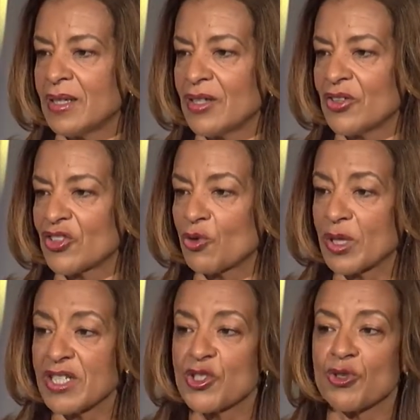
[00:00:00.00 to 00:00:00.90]
So what
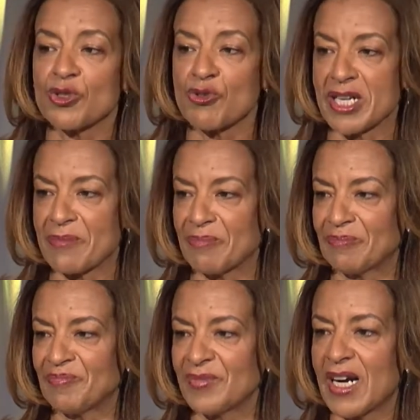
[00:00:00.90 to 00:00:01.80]
is your dream?
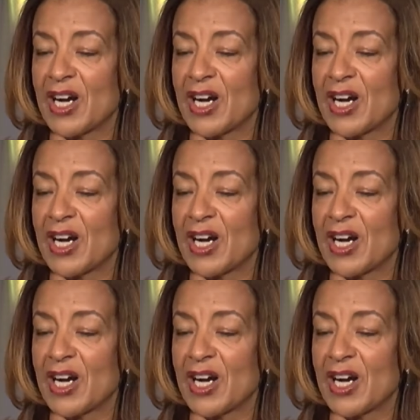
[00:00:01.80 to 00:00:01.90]
Are